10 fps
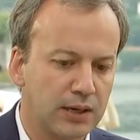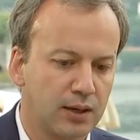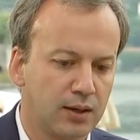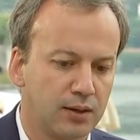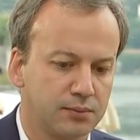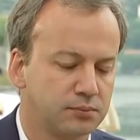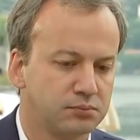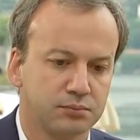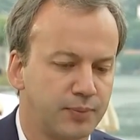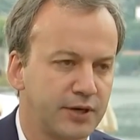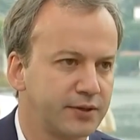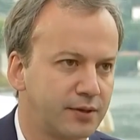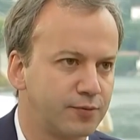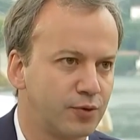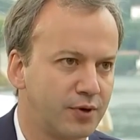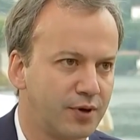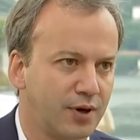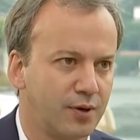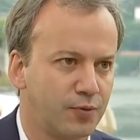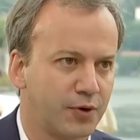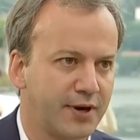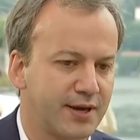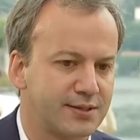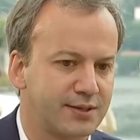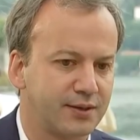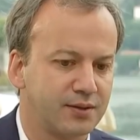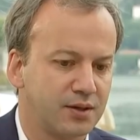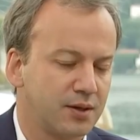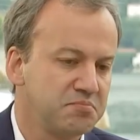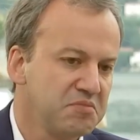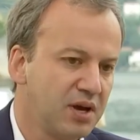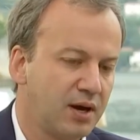uh, partner for, uh, for gas, and uh,